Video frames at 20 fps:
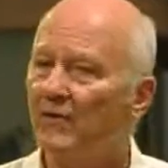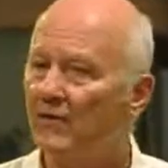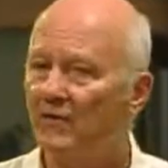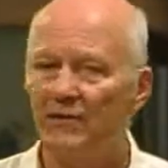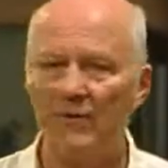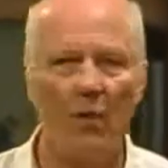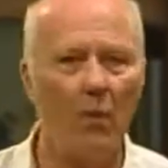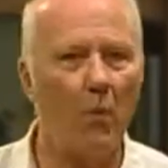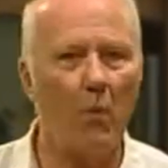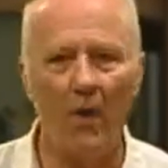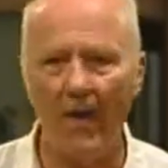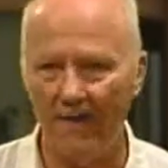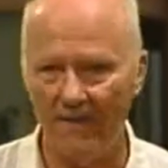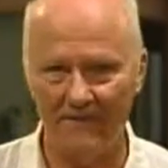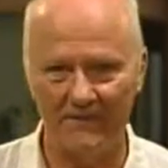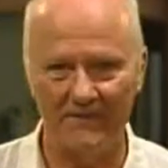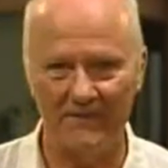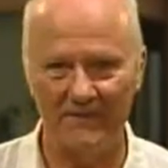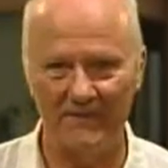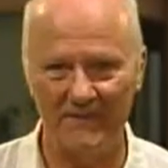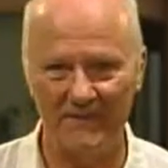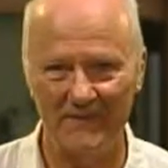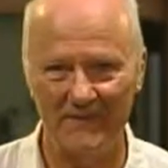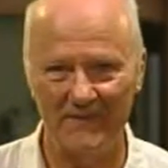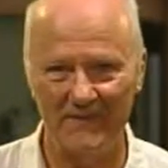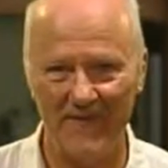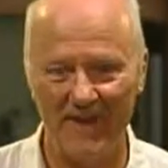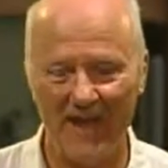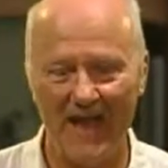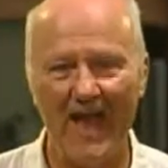so what?
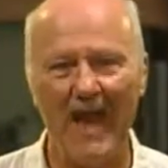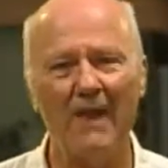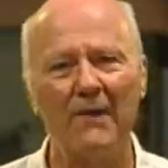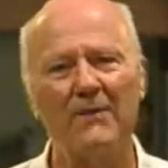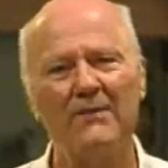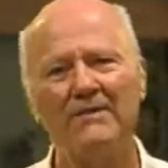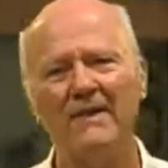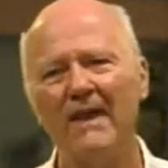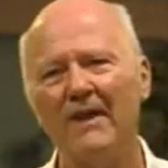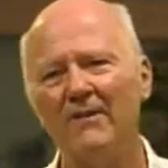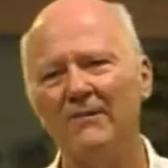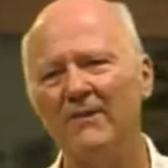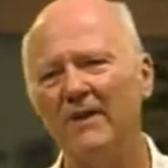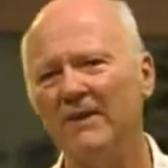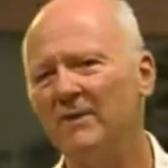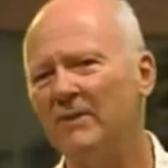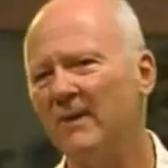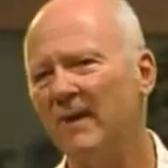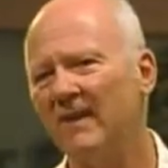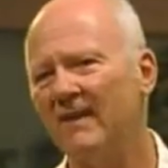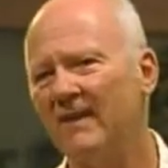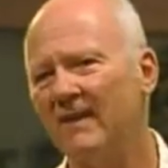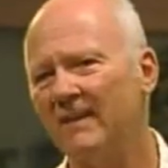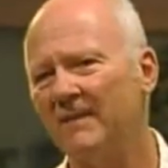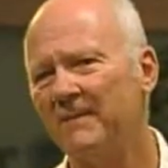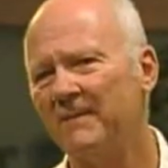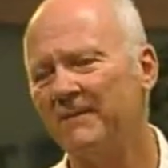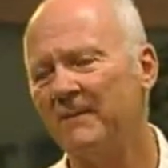How does that fit to anything?